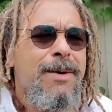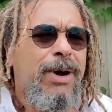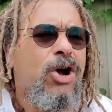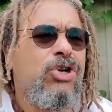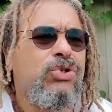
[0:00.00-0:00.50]

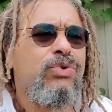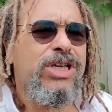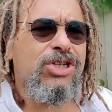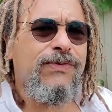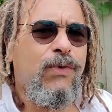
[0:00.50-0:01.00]
But our story
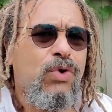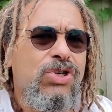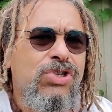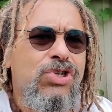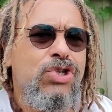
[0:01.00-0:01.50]
just
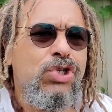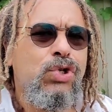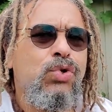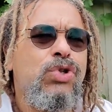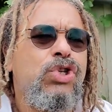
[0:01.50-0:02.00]
focuses on
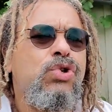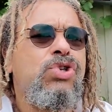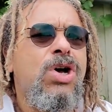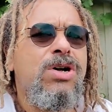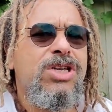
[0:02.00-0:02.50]
two, the two
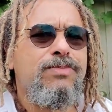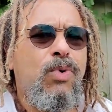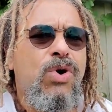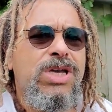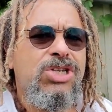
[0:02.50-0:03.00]
youngest
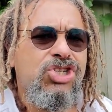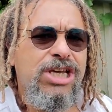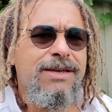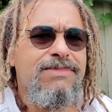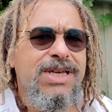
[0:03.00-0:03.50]
boys,
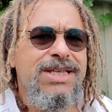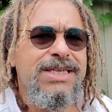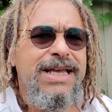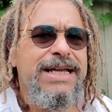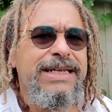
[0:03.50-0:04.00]
James and
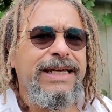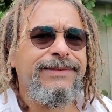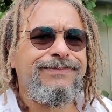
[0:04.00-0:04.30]
Sandy.